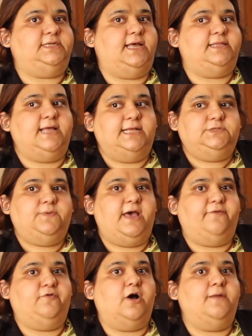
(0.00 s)
and that's why
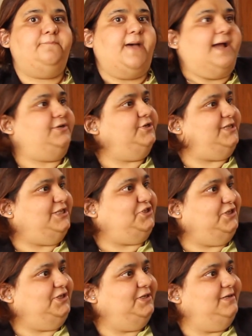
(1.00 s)
I've gone back to
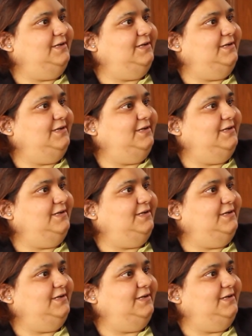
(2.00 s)
teaching.